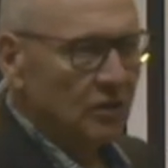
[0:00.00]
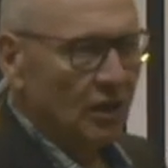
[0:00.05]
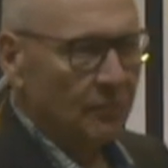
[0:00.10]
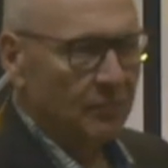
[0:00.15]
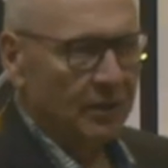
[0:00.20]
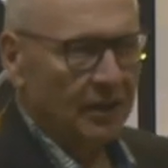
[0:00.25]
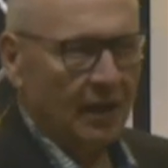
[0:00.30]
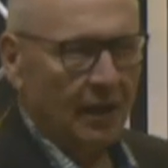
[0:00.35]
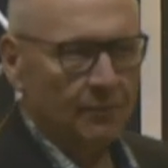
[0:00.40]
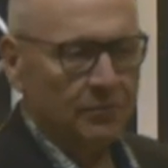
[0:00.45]
I
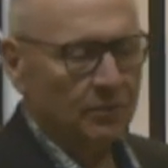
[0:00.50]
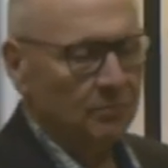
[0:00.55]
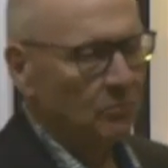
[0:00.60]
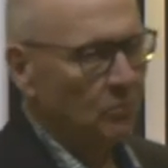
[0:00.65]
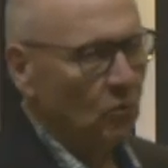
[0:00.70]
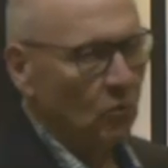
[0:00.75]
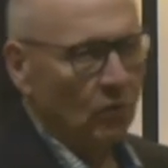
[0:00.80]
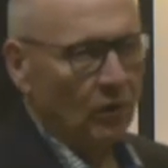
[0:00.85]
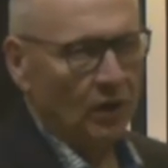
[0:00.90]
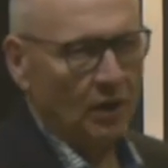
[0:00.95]
become, the
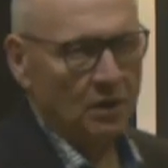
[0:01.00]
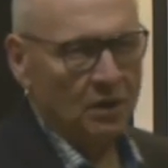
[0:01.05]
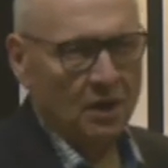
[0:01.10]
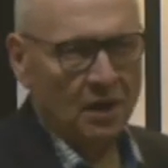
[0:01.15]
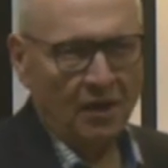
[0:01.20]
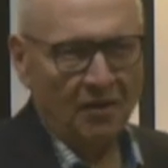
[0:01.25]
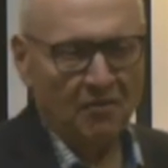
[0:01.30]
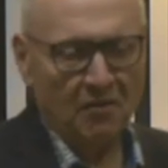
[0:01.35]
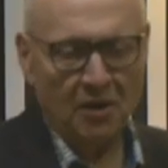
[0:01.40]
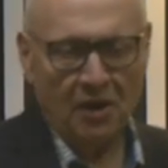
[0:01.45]
more
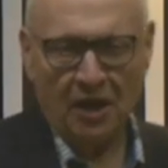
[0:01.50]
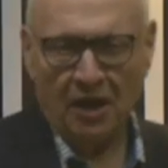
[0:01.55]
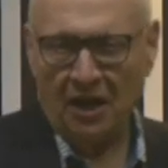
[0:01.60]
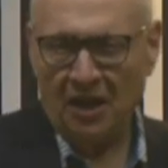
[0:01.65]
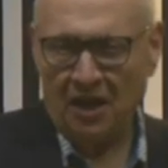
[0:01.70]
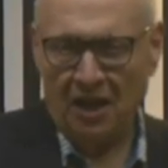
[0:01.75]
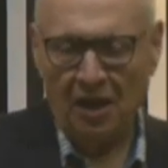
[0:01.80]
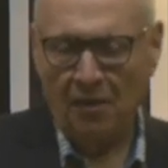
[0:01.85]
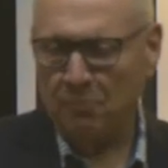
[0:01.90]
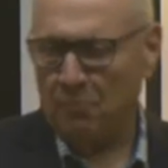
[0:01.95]

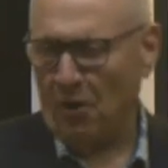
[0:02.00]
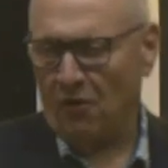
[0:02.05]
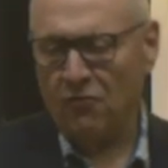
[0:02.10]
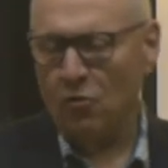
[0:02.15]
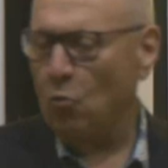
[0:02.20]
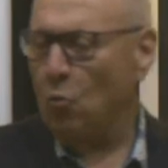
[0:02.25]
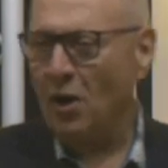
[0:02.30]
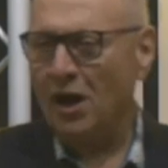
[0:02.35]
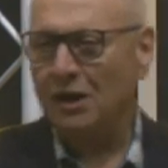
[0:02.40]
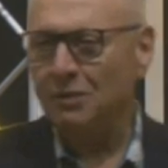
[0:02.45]

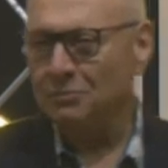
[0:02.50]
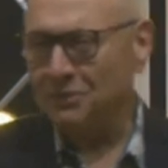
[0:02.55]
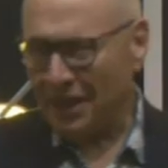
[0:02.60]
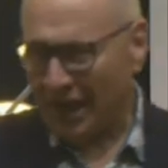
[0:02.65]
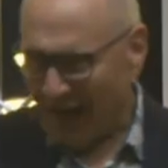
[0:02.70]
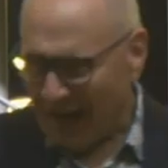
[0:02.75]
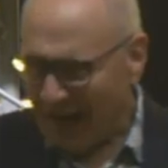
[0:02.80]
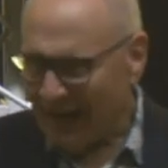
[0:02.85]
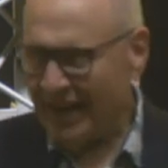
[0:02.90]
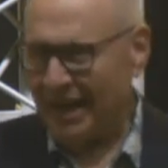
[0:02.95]
overwhelmed
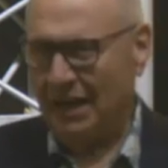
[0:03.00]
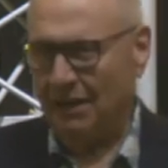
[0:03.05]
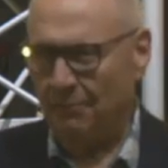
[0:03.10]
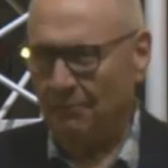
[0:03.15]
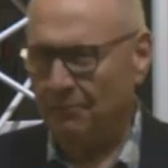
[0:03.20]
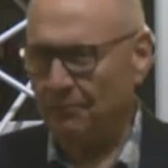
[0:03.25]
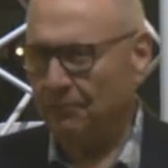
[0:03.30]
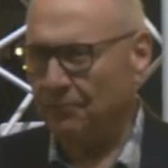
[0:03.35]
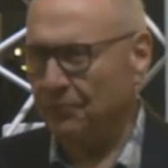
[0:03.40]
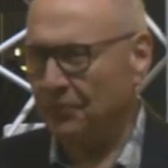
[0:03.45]
I
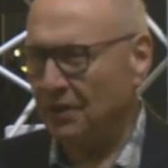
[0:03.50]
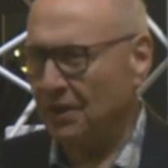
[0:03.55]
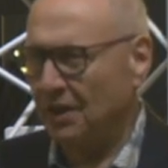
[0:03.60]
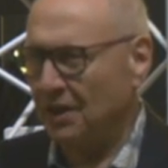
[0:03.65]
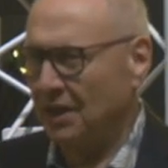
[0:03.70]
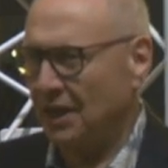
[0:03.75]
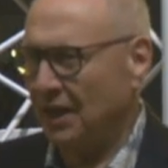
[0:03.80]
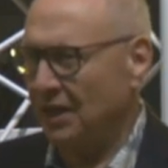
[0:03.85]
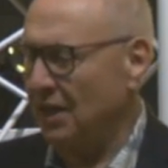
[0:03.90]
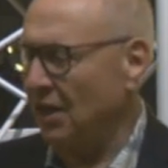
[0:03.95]
am
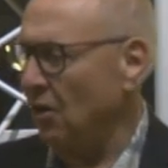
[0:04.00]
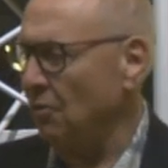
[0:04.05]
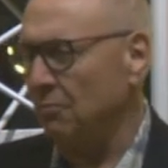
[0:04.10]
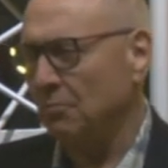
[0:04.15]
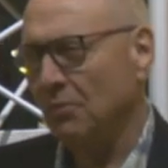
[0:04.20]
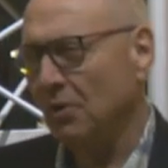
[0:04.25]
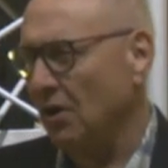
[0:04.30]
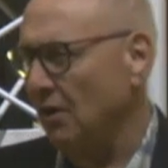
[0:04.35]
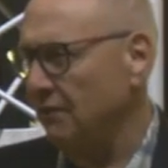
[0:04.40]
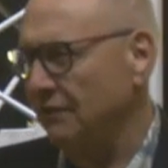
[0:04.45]
at how
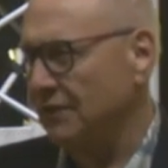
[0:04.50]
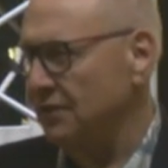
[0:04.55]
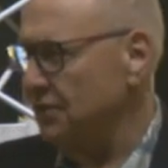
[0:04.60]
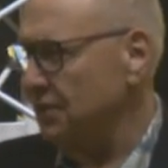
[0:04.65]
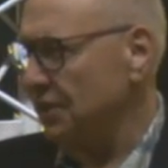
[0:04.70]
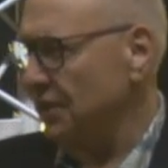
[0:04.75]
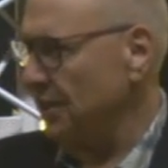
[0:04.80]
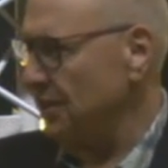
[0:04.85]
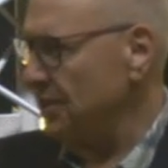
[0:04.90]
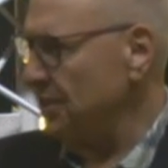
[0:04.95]
marvelous
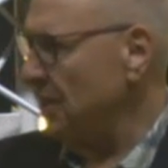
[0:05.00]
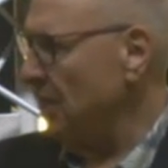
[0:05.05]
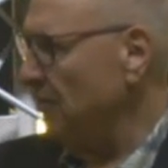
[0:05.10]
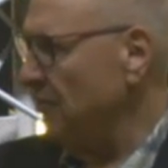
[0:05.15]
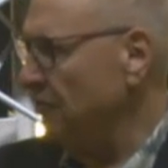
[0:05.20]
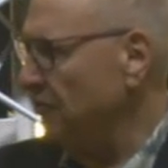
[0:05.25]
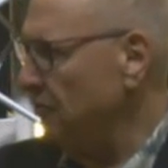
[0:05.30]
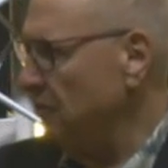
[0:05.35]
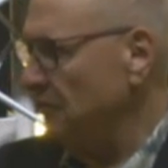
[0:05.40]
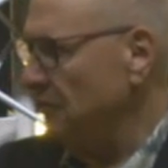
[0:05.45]
he is and how
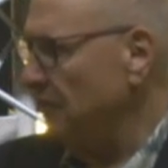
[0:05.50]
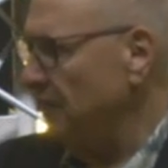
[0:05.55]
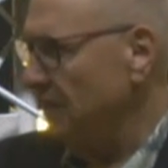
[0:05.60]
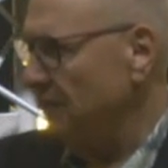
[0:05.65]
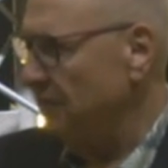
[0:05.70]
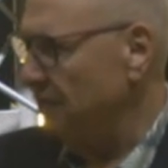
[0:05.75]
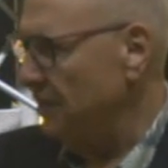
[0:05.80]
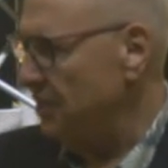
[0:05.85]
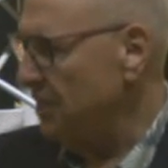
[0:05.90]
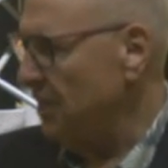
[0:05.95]
full of love
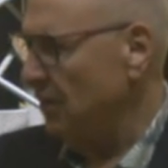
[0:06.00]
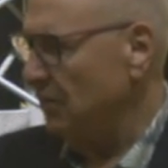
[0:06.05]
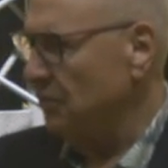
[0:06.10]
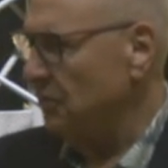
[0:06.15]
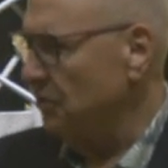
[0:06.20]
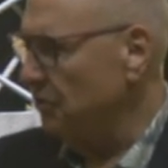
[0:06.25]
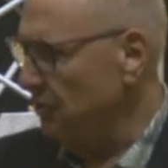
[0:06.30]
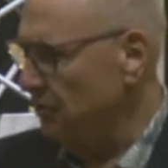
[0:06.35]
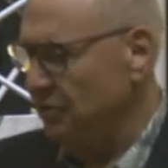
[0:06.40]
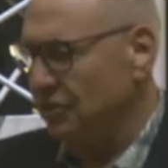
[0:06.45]
he is, how
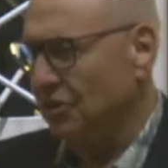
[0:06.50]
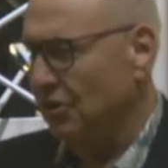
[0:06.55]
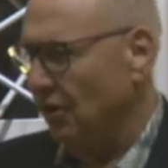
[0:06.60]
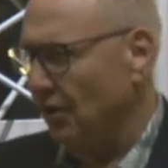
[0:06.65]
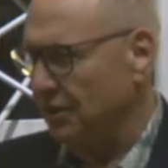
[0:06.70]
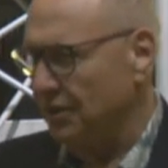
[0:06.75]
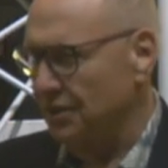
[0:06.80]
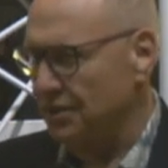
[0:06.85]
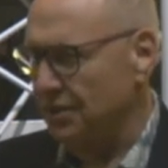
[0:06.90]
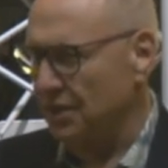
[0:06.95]
good
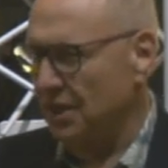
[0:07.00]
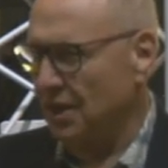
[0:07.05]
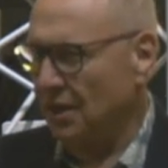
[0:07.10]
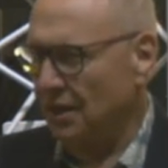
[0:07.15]
God is.